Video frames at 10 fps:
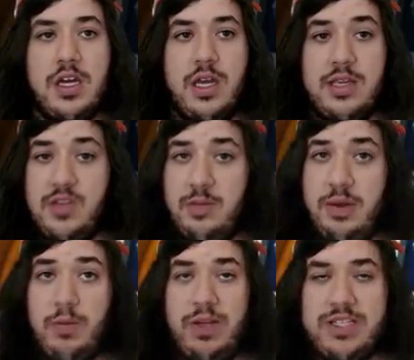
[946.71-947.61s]
He's only
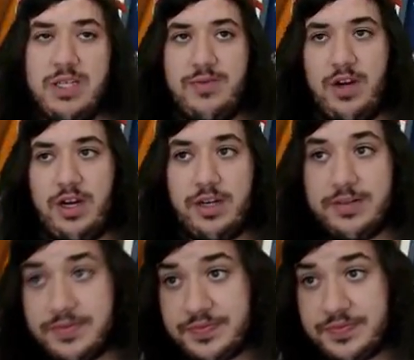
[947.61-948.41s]
played 1 so far.